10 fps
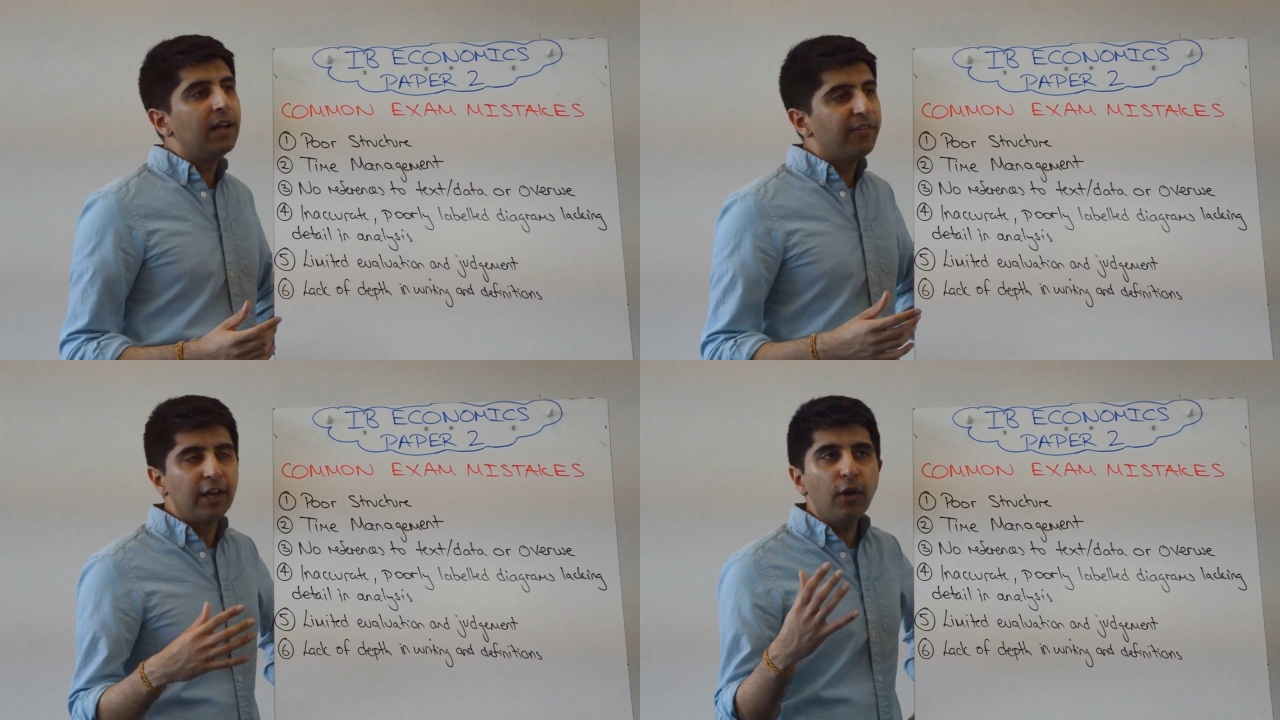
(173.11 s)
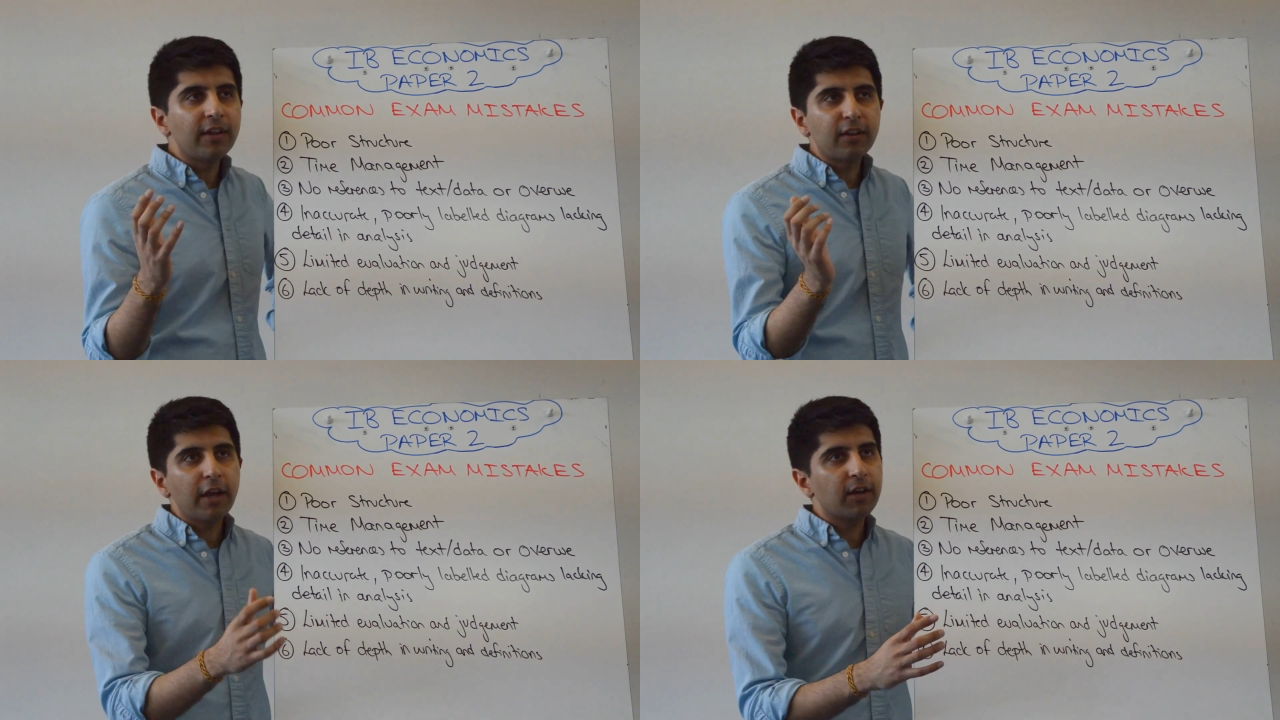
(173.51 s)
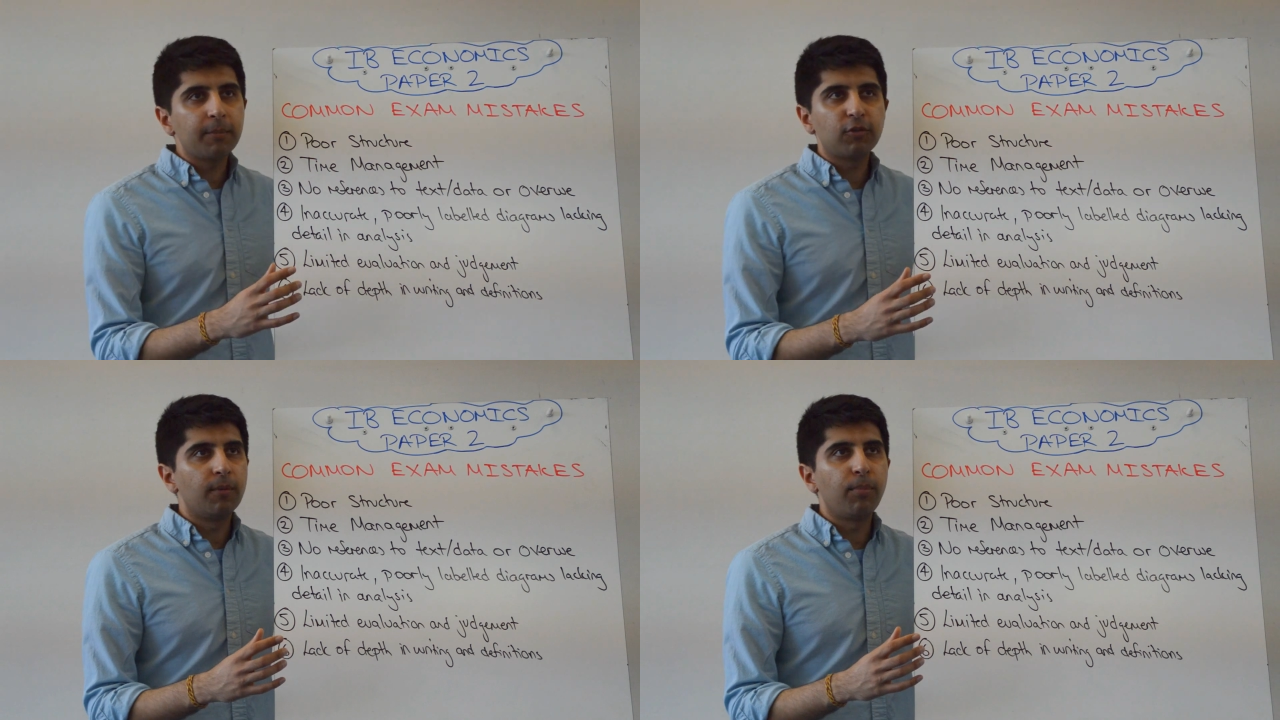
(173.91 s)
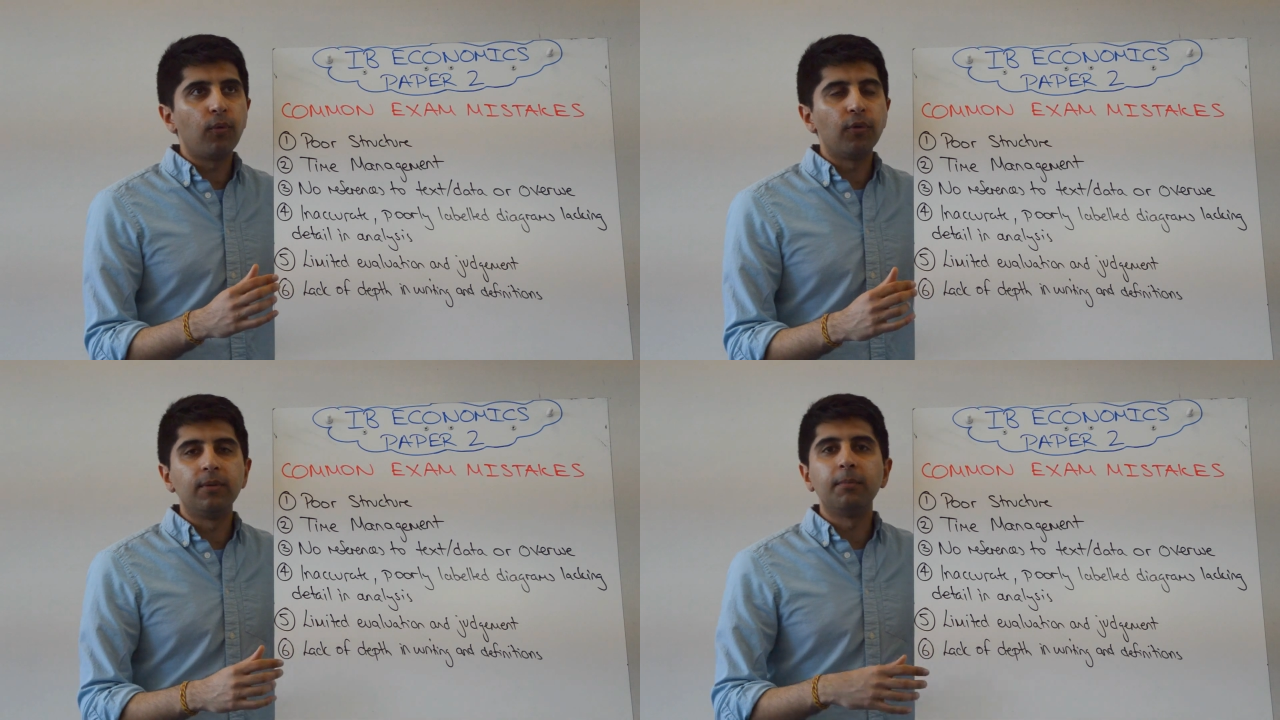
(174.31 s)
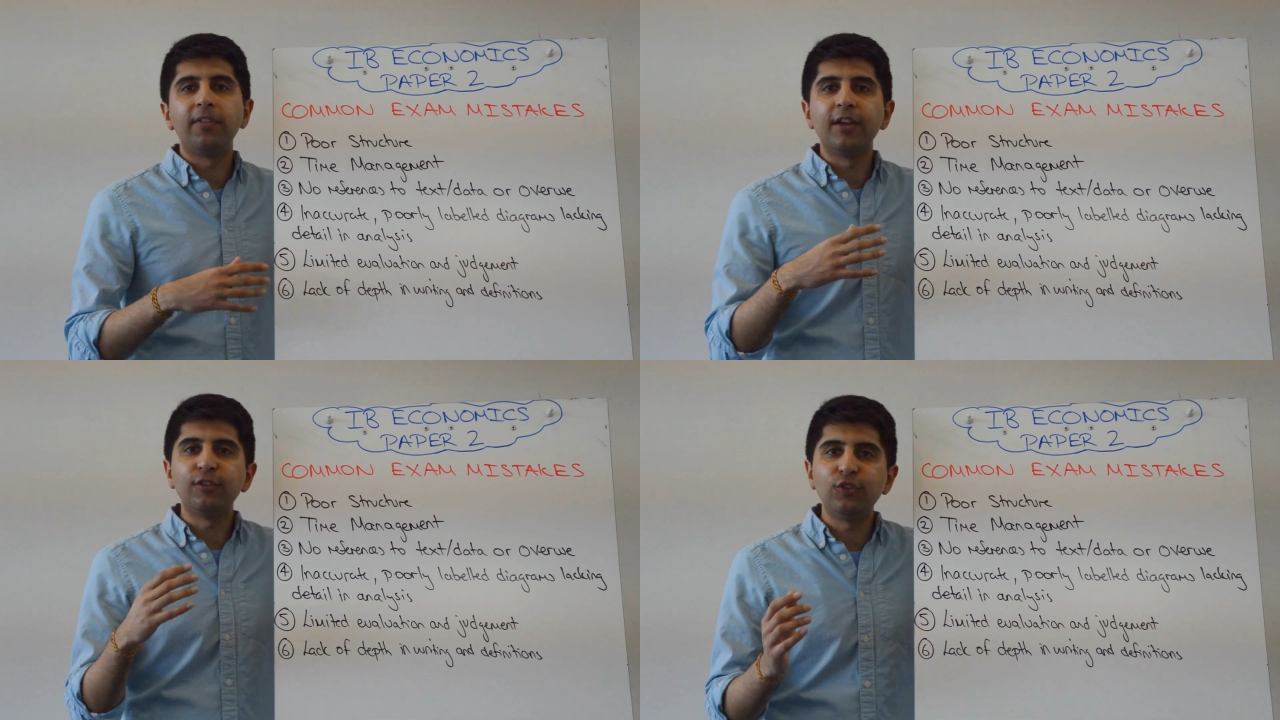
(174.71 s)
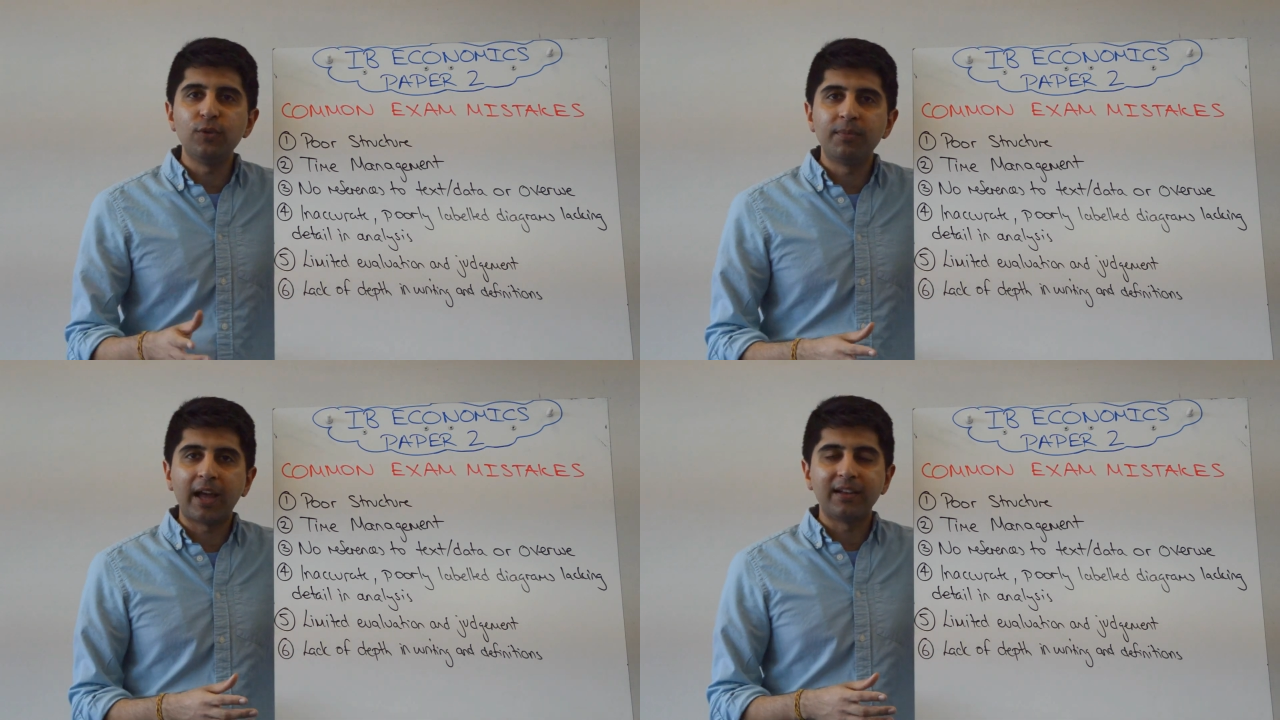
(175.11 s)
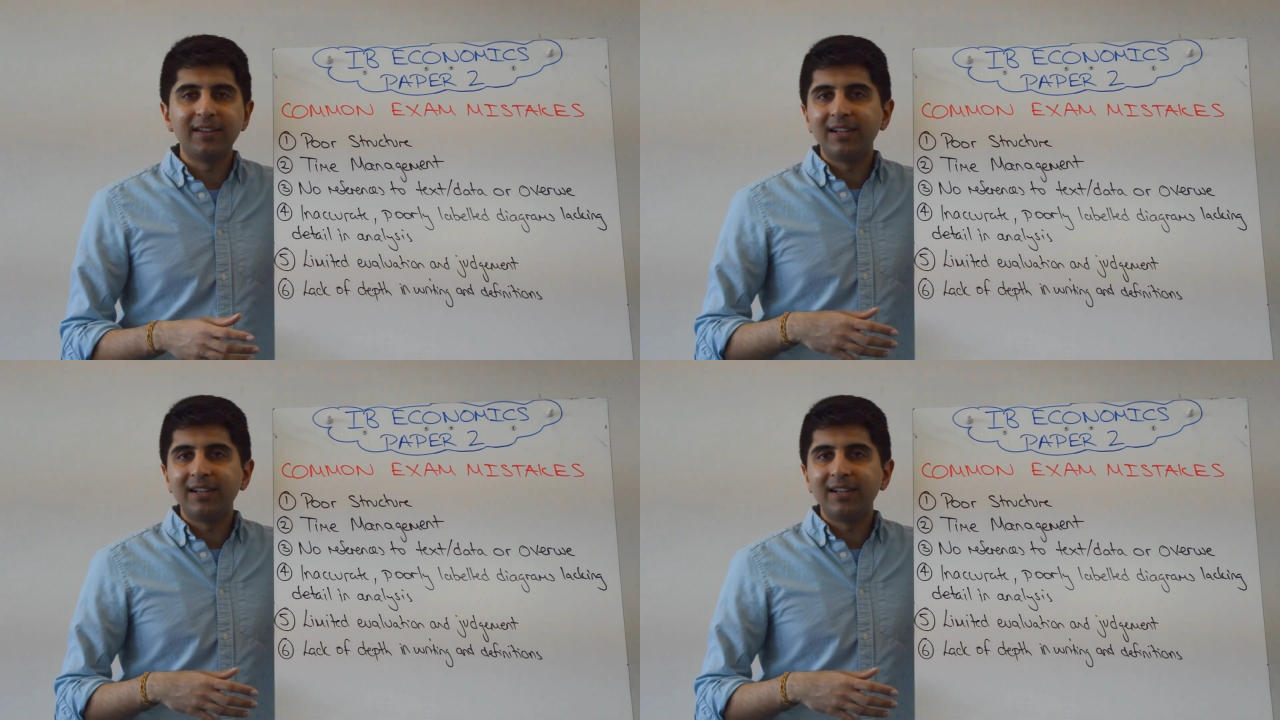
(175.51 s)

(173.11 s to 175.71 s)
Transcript: they know that diagrams are important, but they assume that,